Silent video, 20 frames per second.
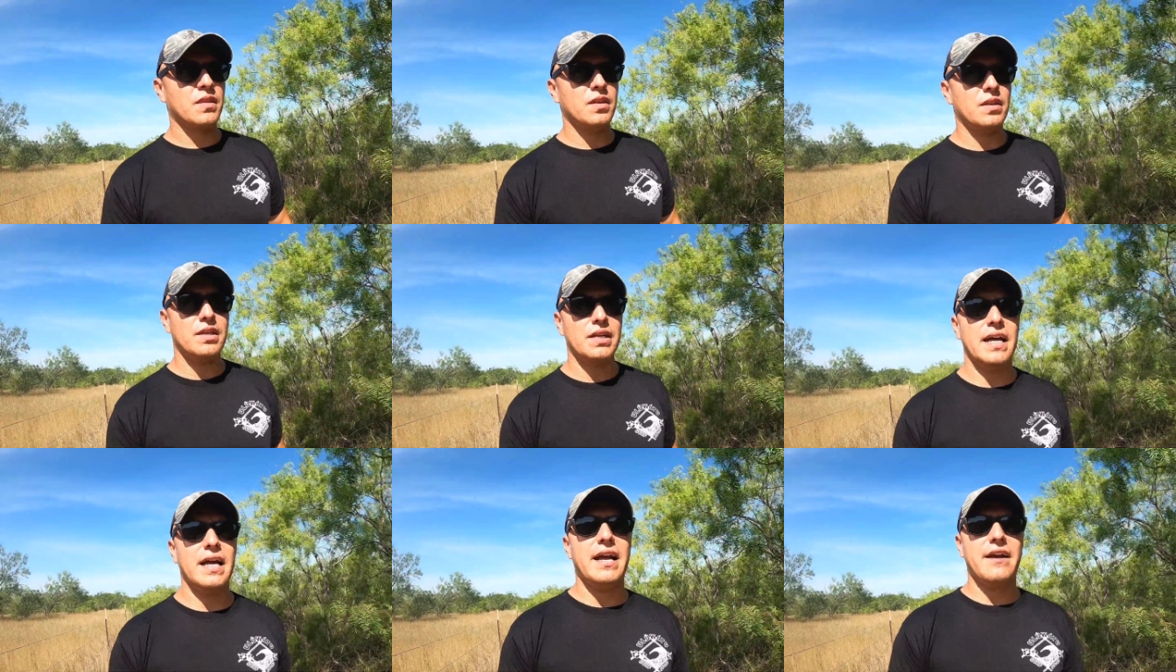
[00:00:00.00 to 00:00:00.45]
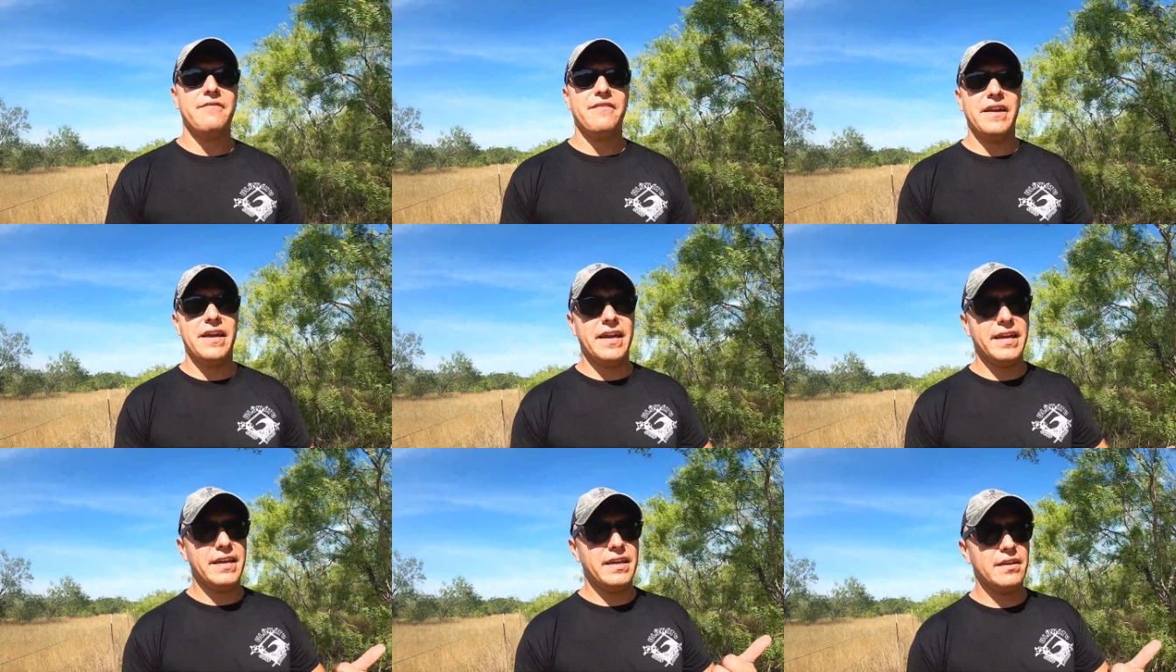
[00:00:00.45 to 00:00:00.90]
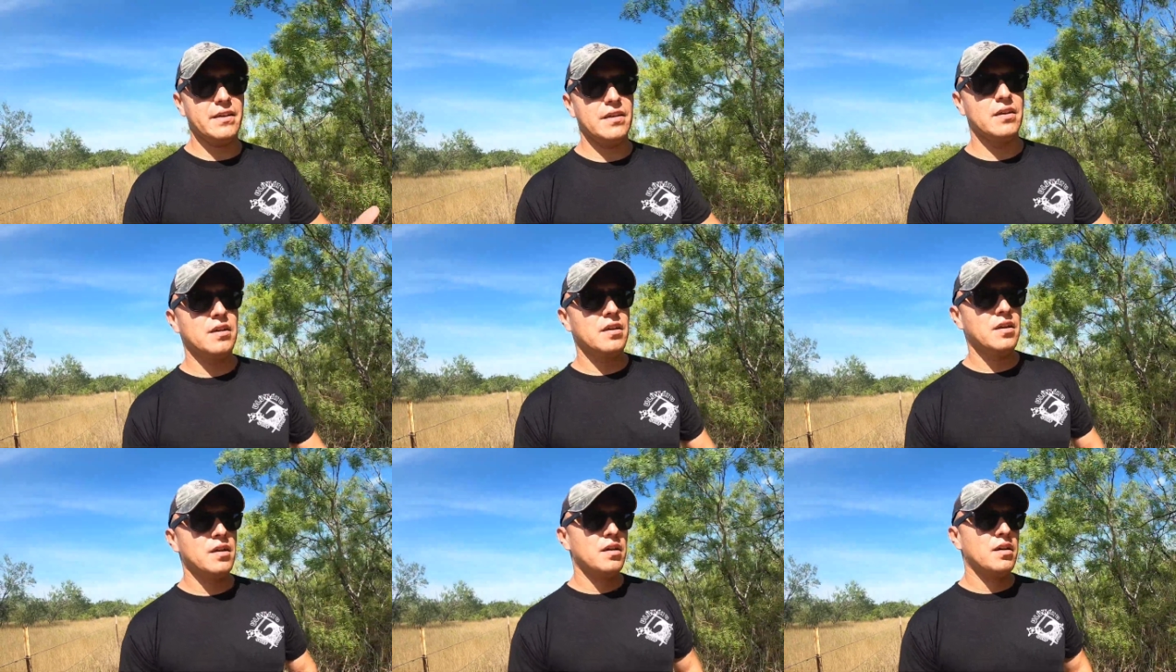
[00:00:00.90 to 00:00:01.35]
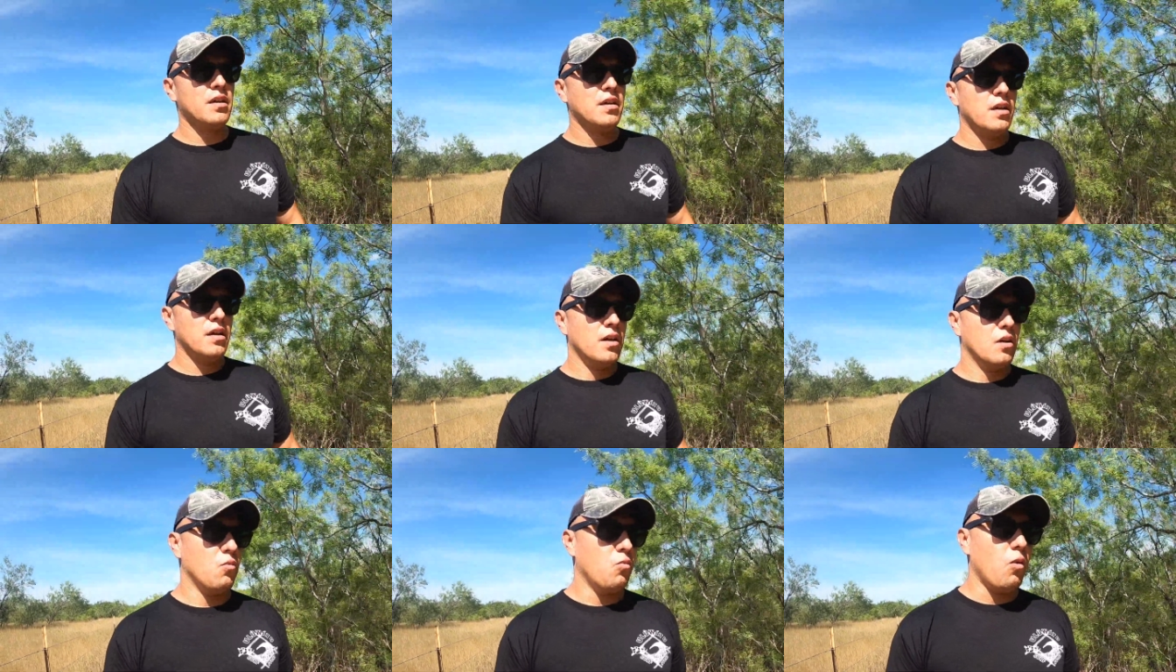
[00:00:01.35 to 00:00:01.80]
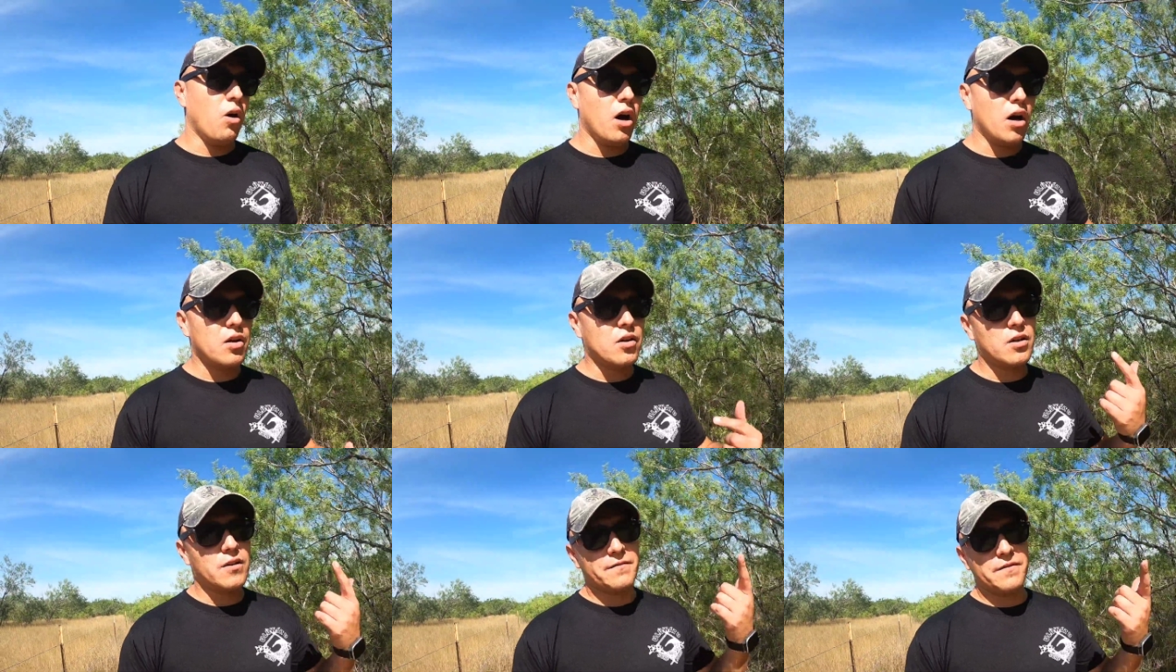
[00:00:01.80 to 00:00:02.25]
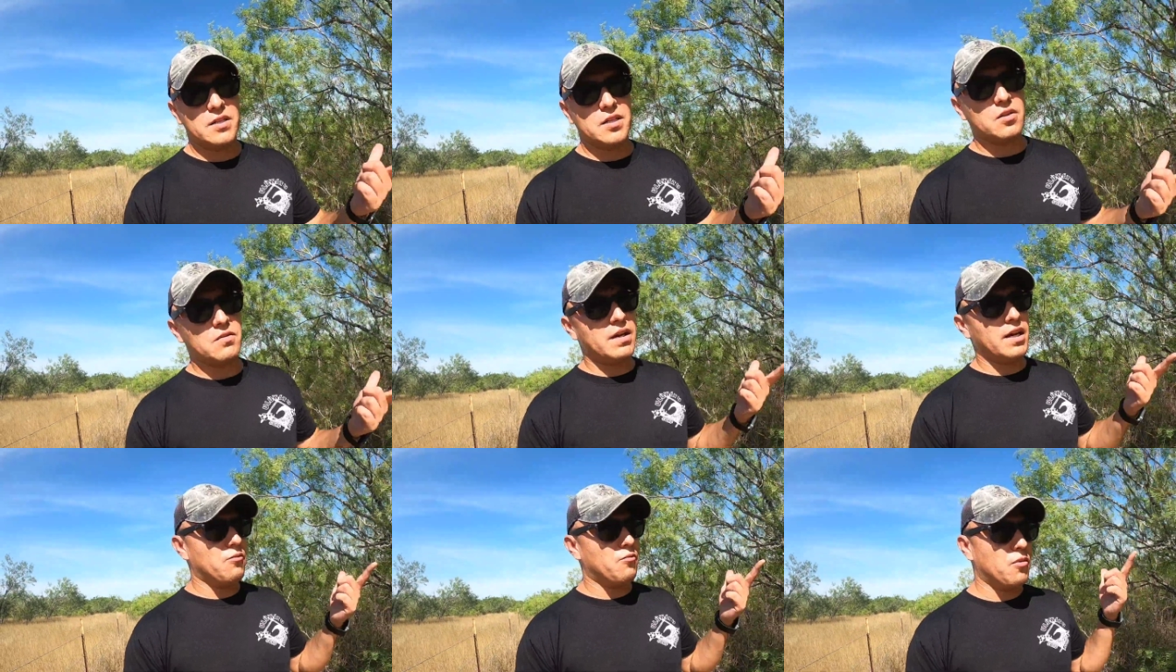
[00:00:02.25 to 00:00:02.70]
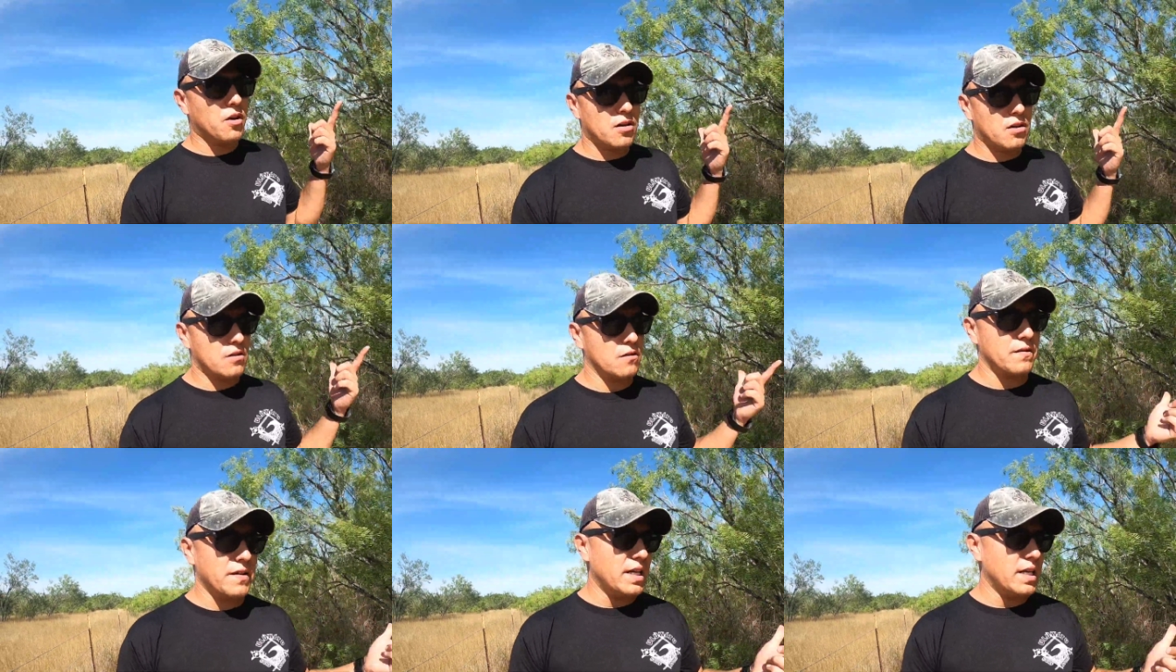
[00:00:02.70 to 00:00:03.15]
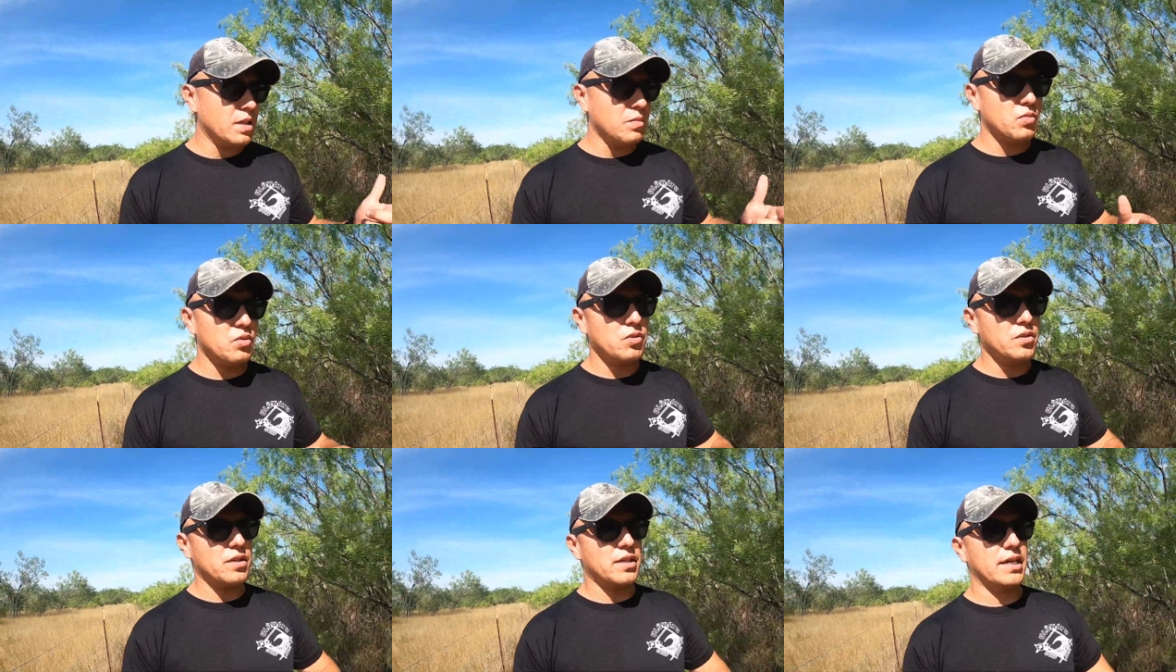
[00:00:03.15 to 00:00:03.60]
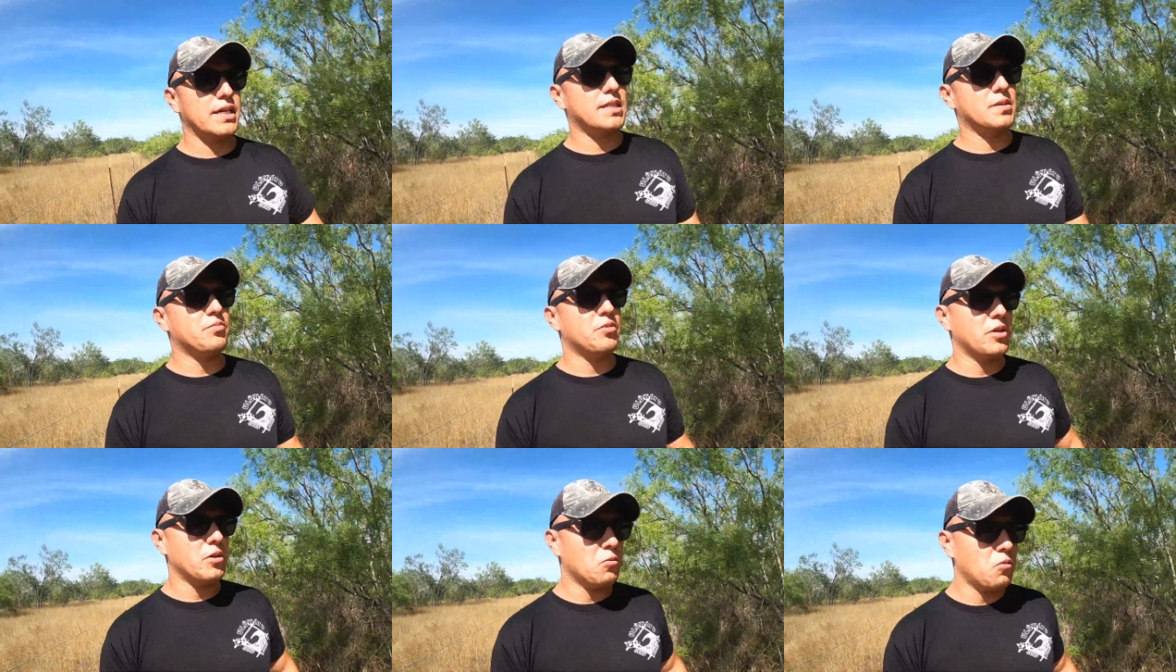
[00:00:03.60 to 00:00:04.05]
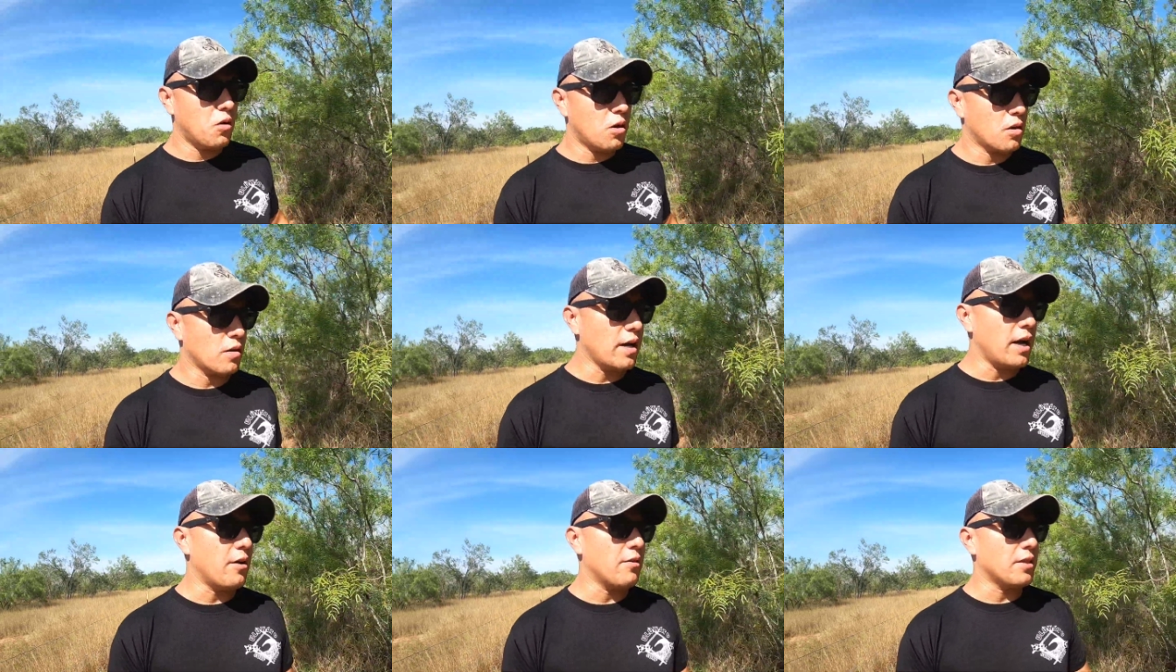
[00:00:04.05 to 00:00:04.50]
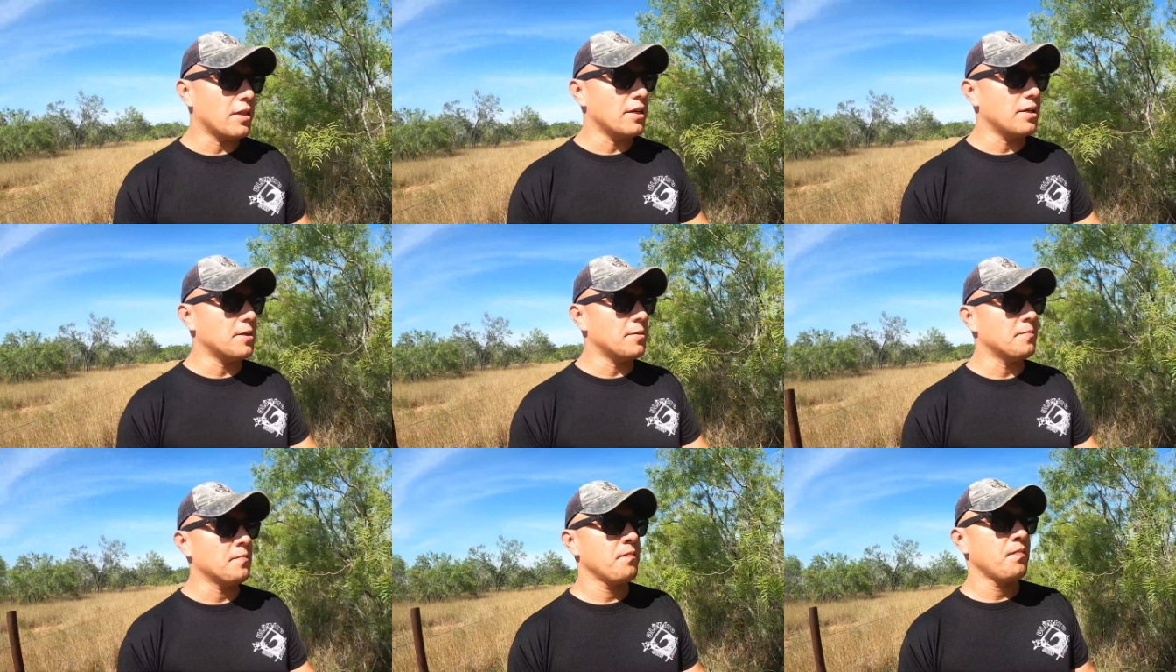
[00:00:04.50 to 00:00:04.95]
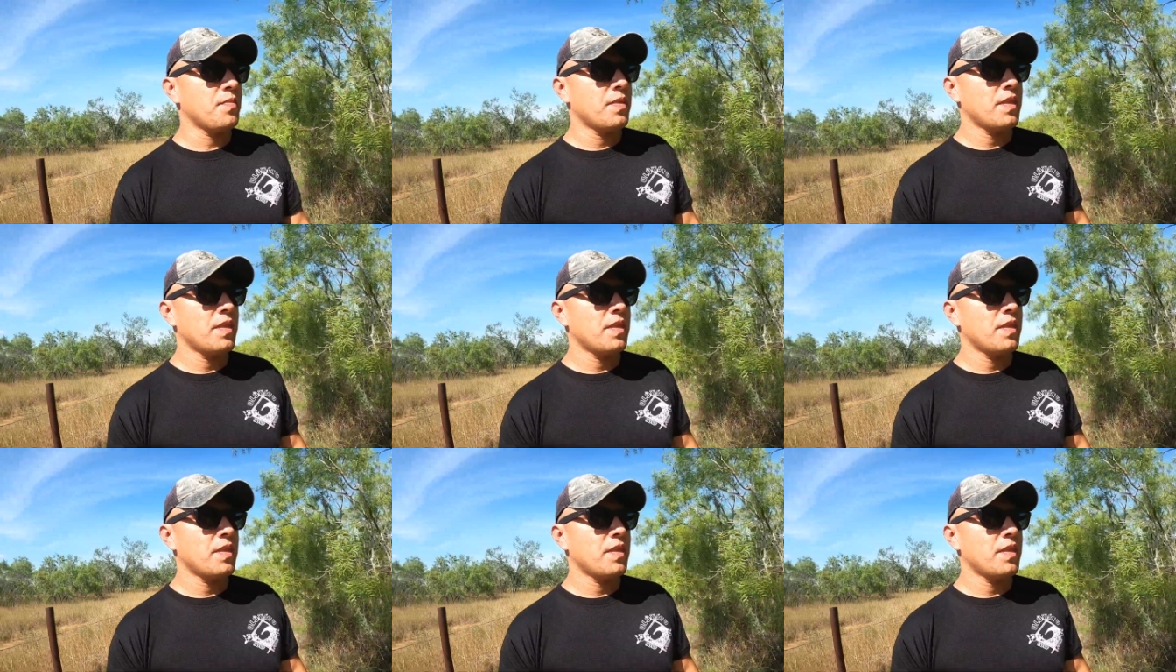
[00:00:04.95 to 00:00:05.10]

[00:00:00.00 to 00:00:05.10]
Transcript: You're going to have hay, water. If you don't have water available, you're going to have to bring water out there